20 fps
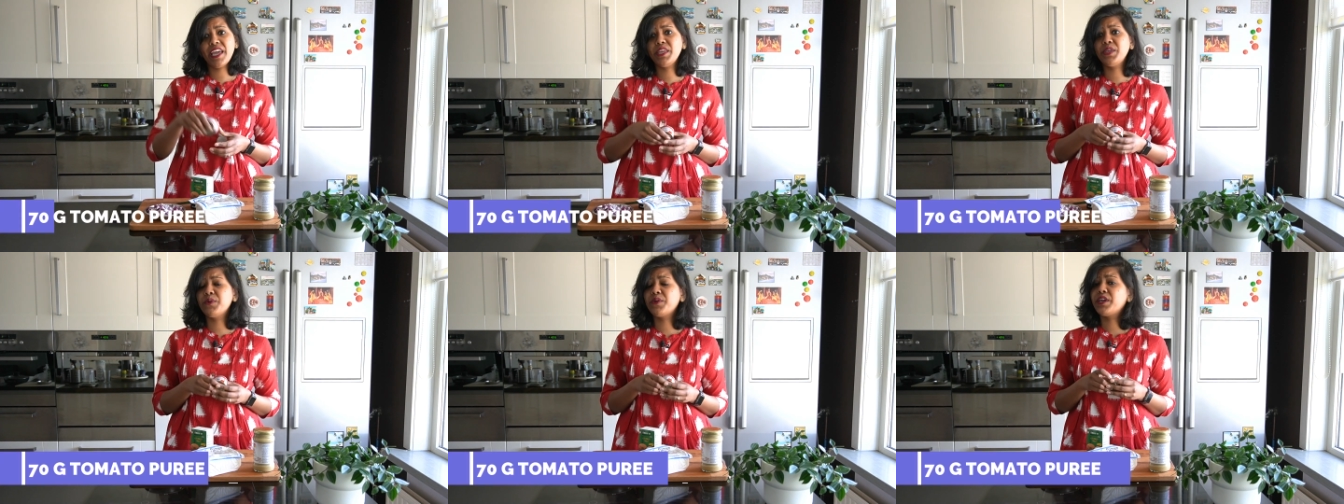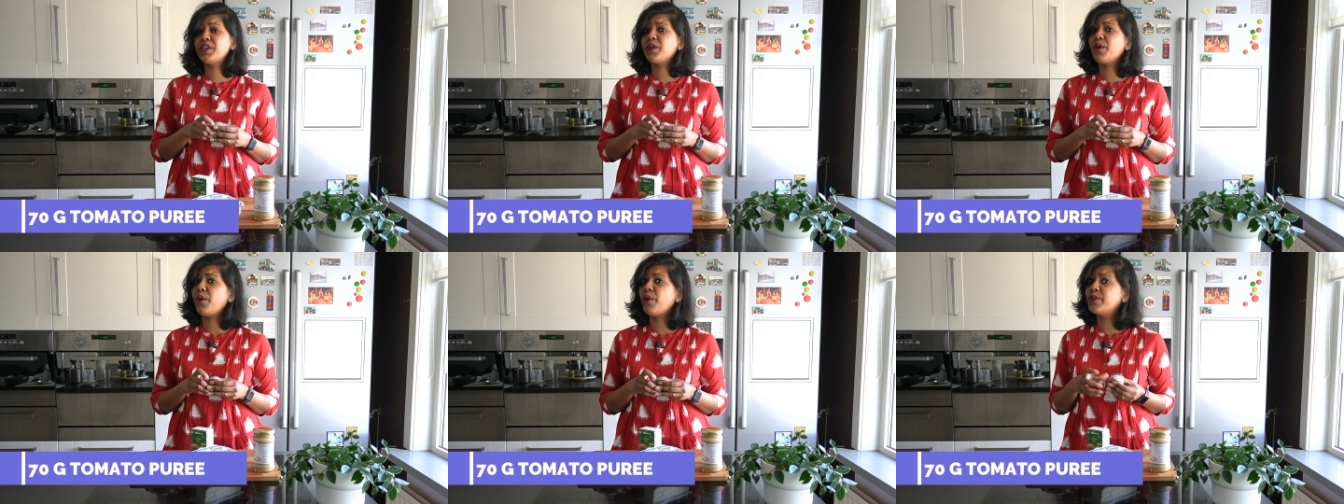You
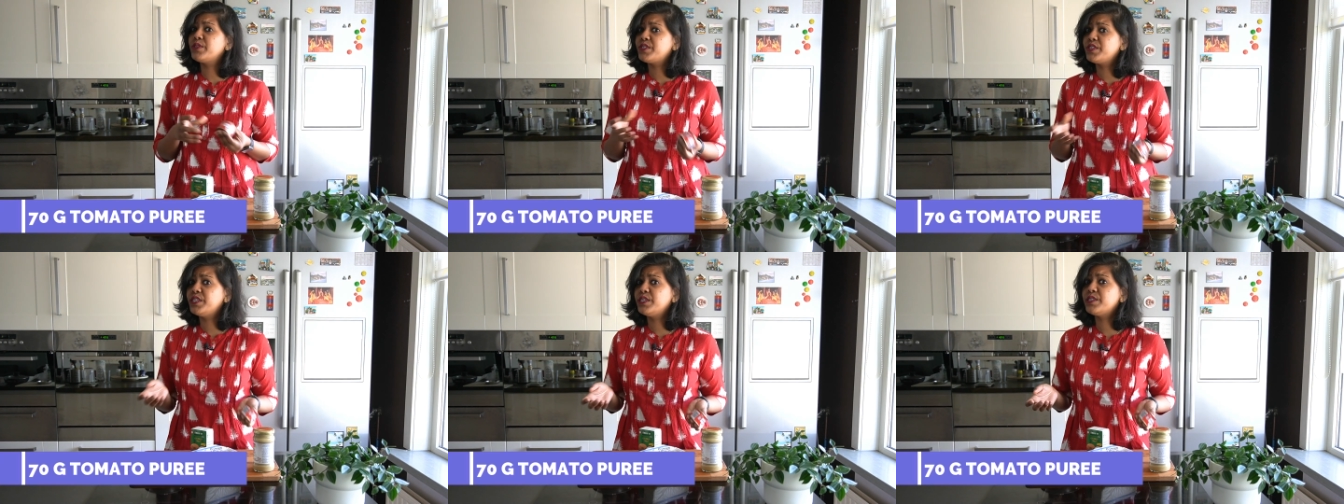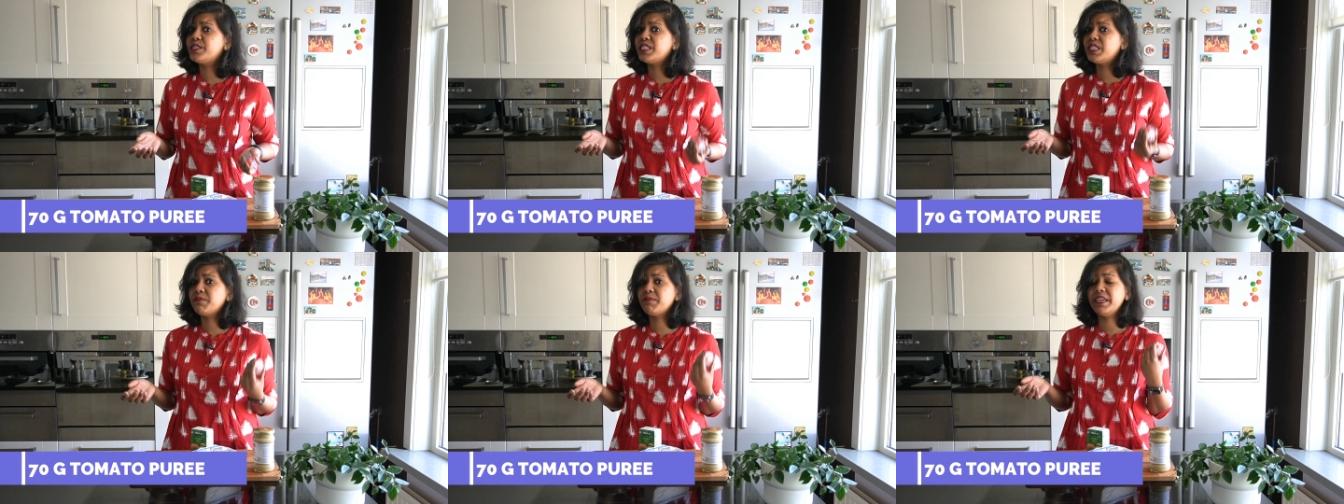can also
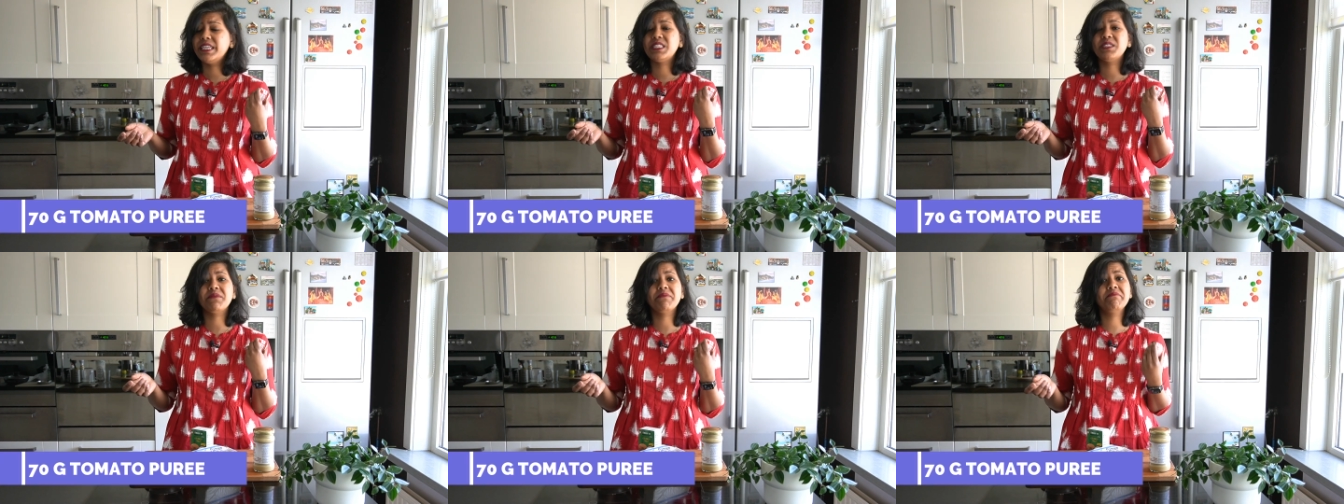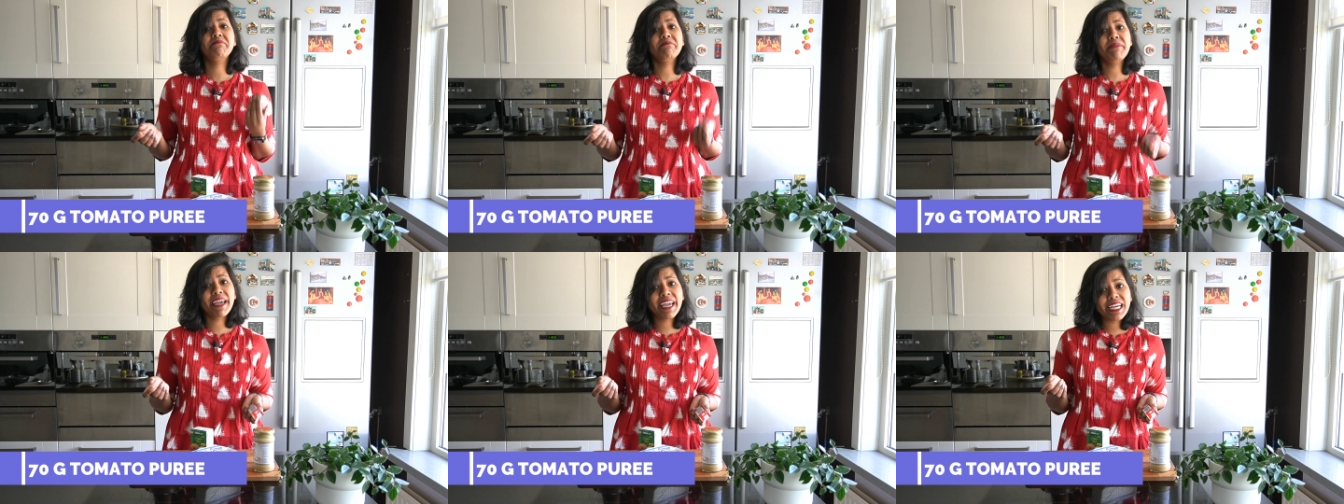use tomato
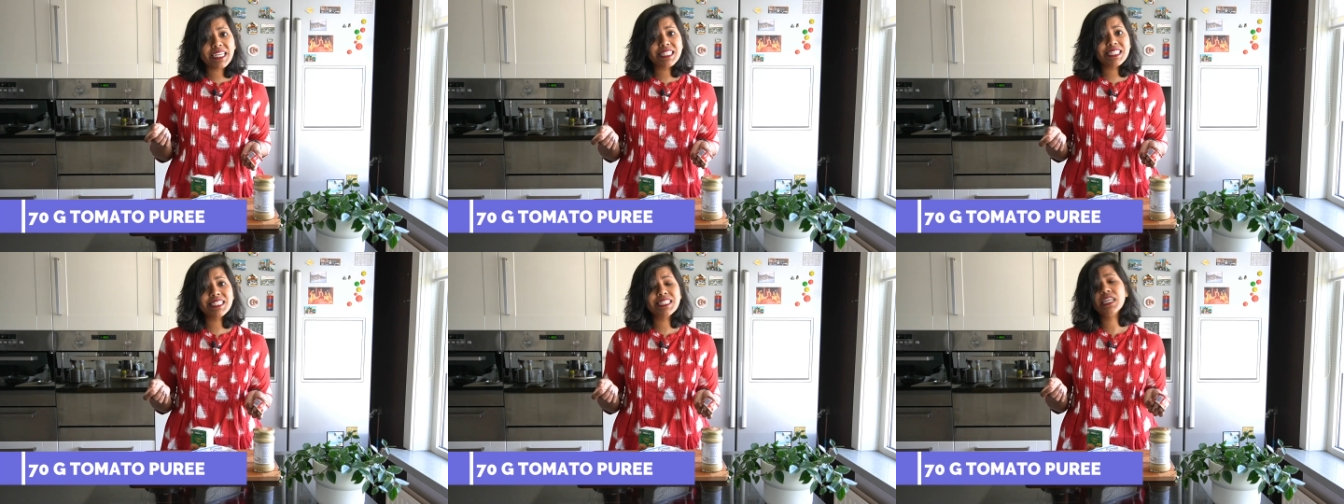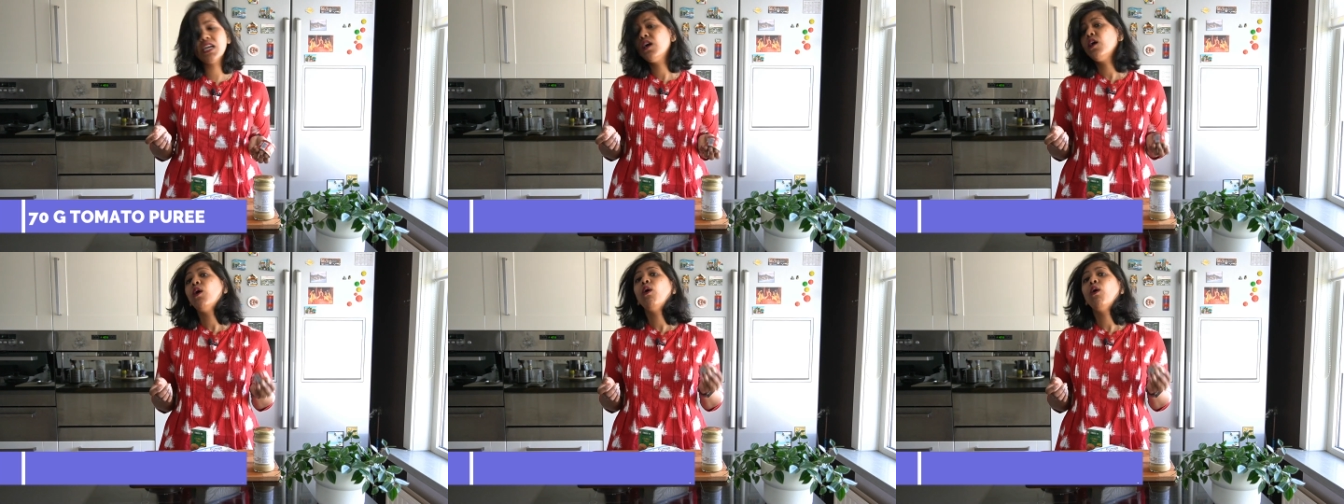paste